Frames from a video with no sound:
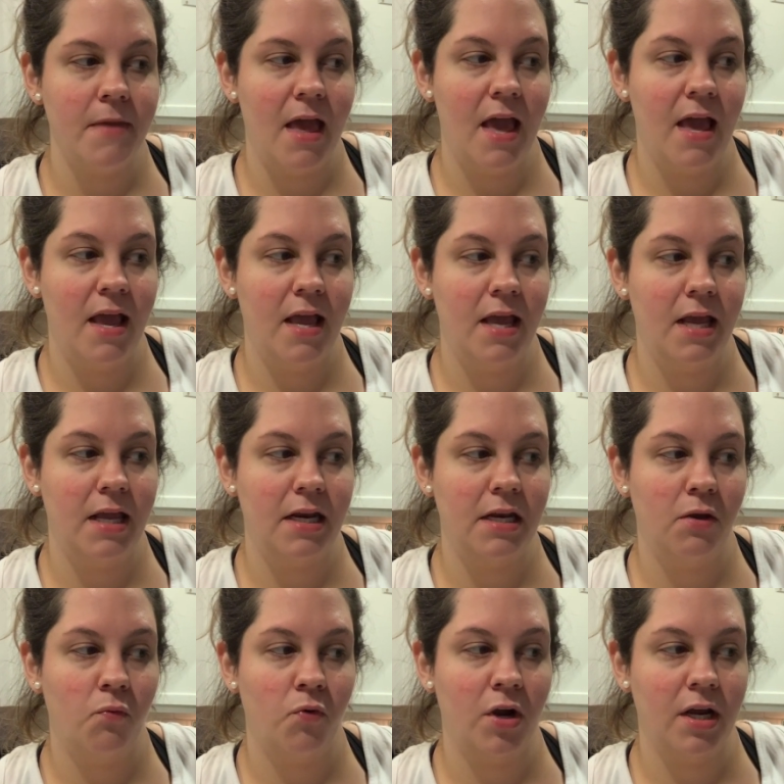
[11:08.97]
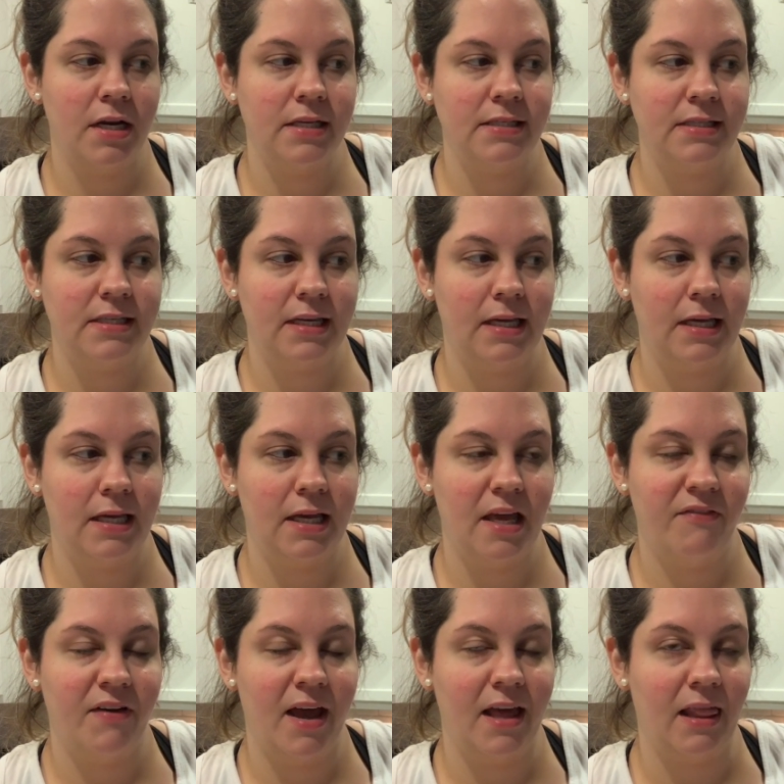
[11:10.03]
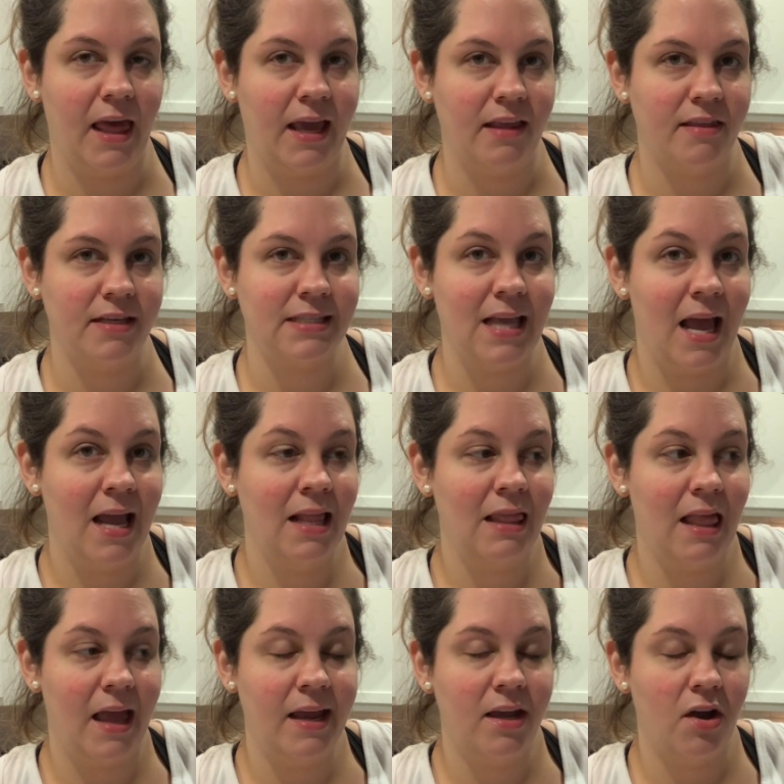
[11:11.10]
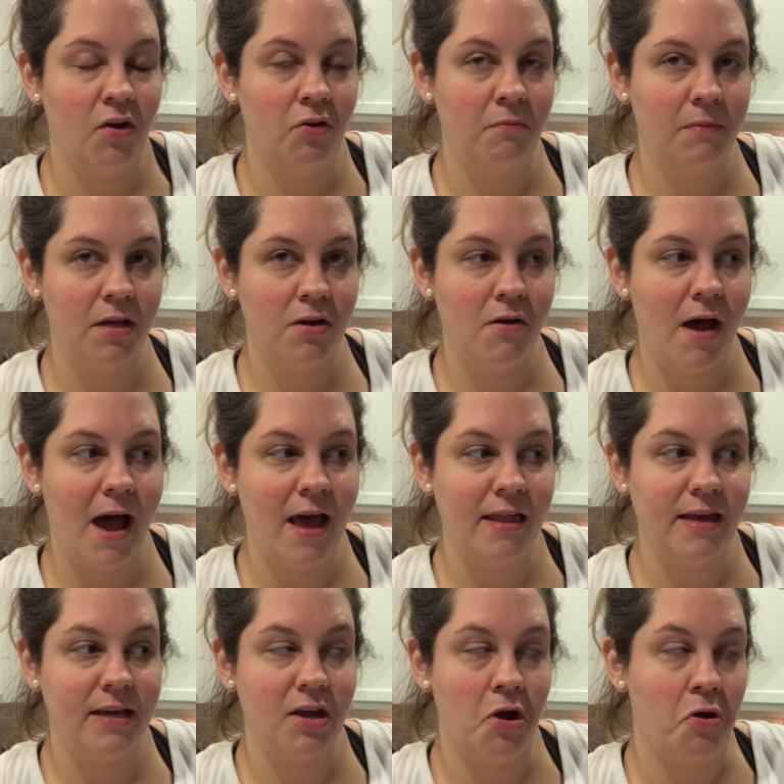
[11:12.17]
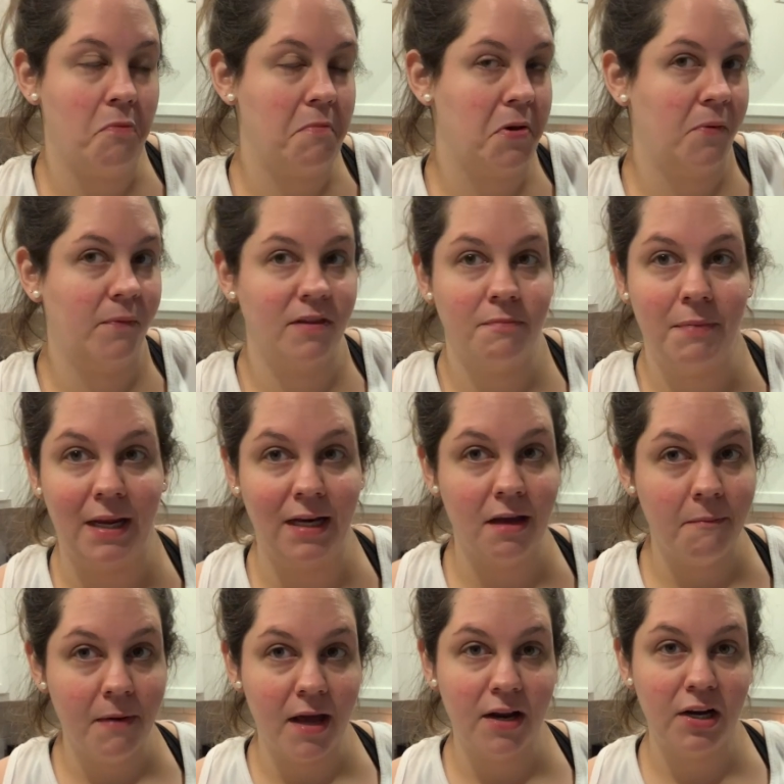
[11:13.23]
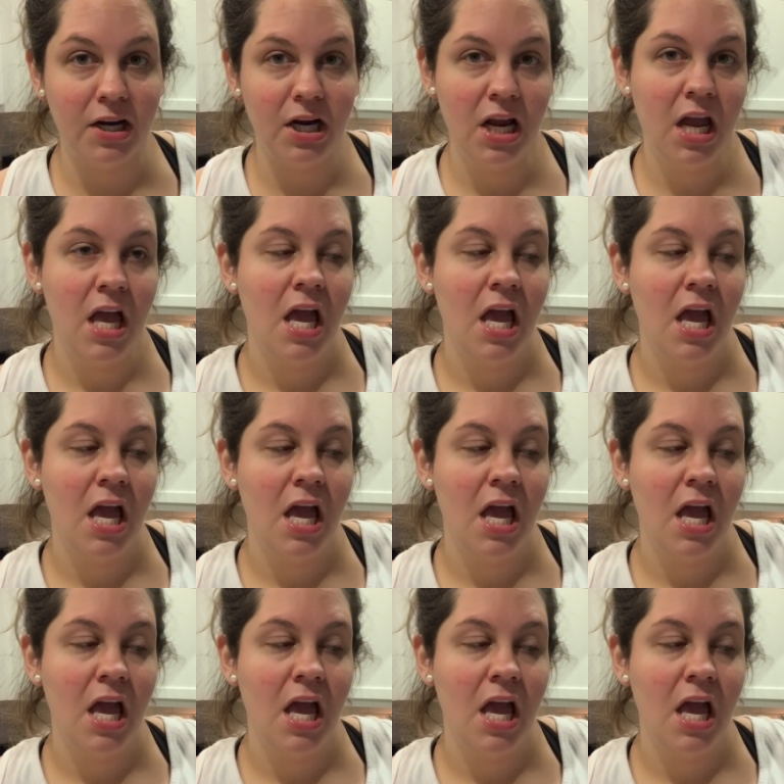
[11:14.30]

And we're gonna see if I like this. I like oatmeal. I like oatmeal with peanut butter.